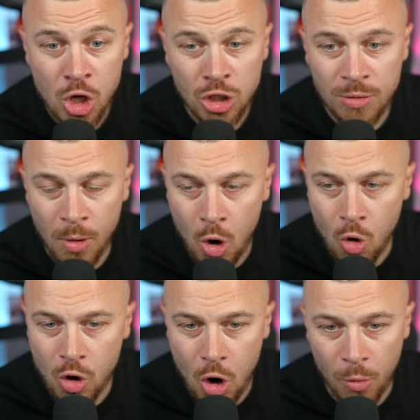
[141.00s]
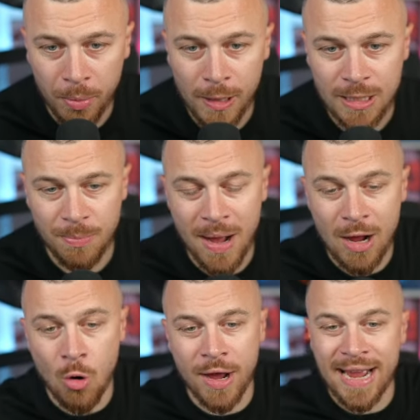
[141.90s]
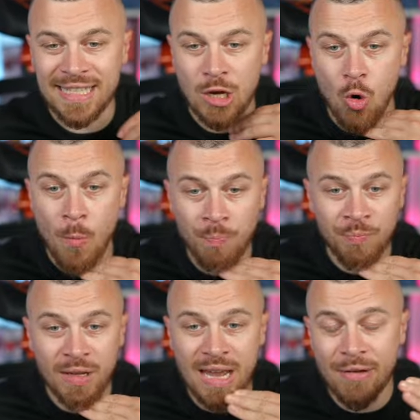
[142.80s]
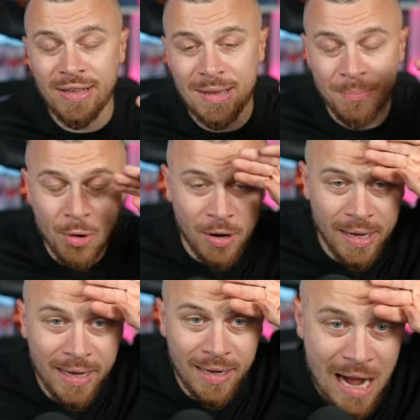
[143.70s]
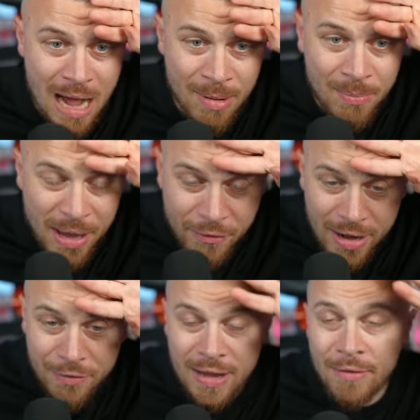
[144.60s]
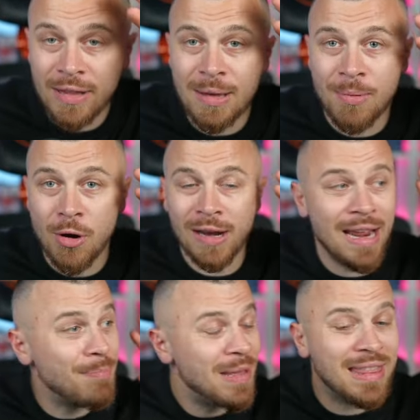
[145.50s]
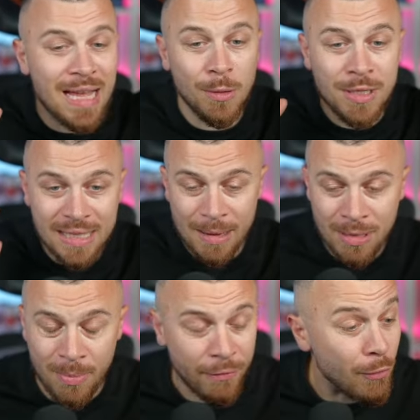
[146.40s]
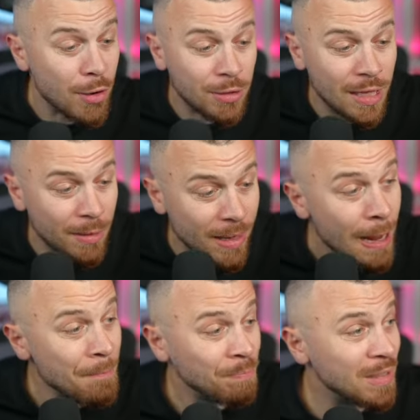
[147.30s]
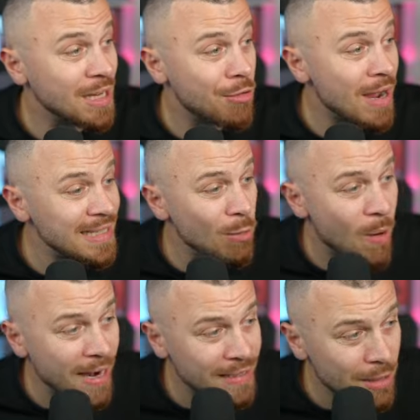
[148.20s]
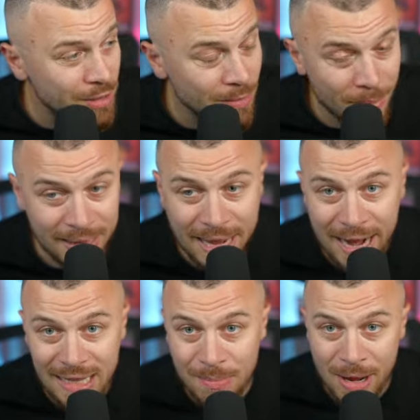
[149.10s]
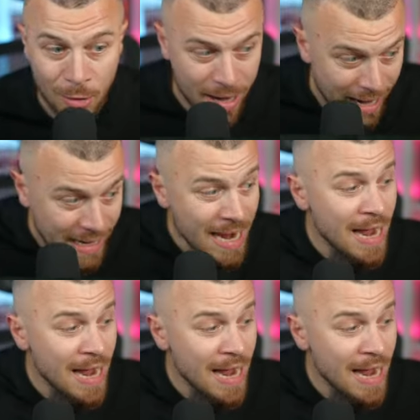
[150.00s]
Small goal players pack. Okay, so Kevin De Bruyne. I'm a big fan of Kevin De Bruyne. Let me tell you something before you tell me. But Crossy, why did you submit KDB, okay?